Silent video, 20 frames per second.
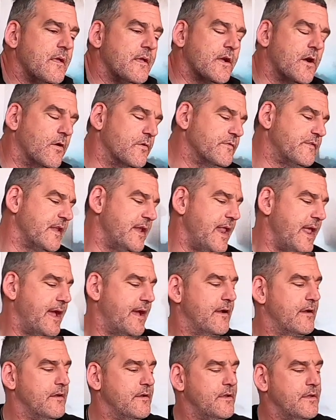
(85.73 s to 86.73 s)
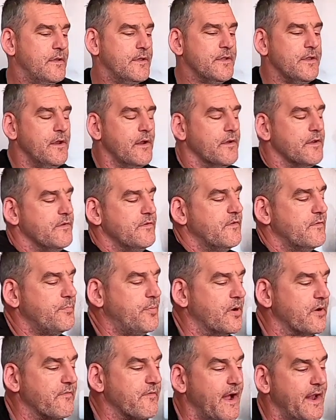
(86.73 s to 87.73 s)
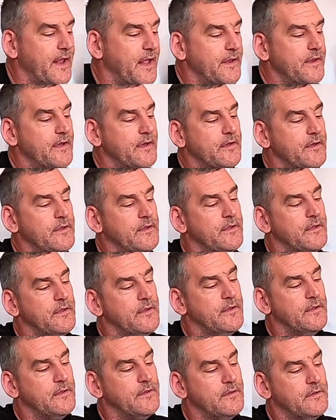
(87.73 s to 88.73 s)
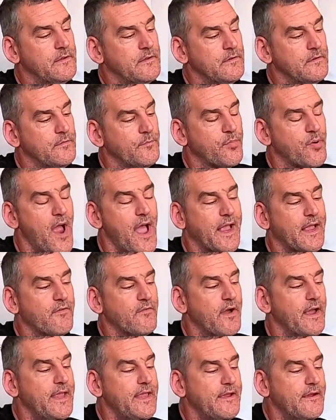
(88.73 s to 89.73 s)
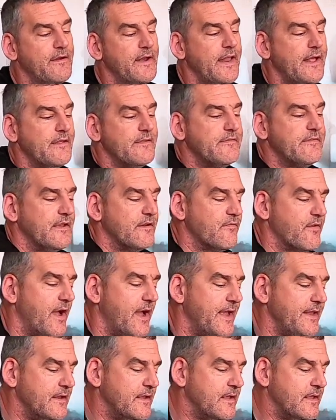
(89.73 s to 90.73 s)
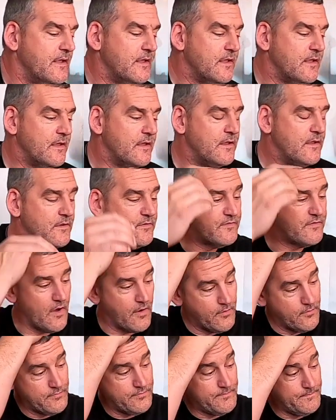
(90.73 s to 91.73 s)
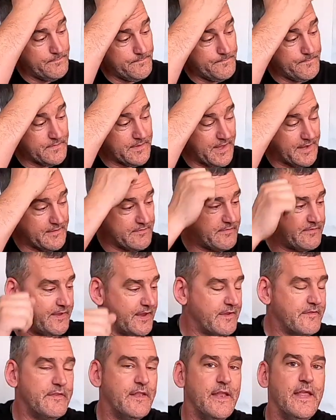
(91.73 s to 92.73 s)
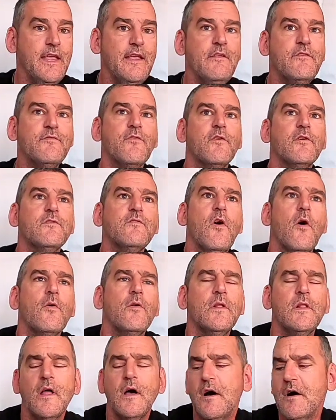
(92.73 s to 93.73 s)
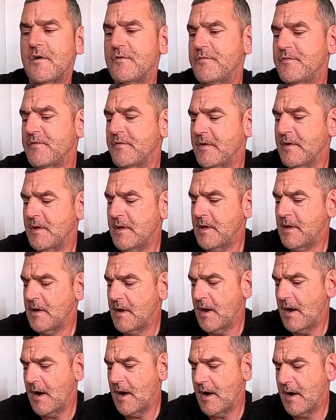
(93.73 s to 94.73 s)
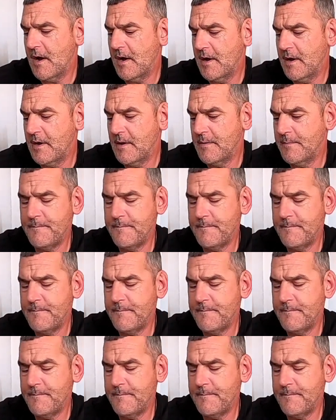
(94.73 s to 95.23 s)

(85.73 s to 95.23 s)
Goes in there. You know, you just put it right on the bracket right here, and that's it, right? So there's 6 of these for a total of, I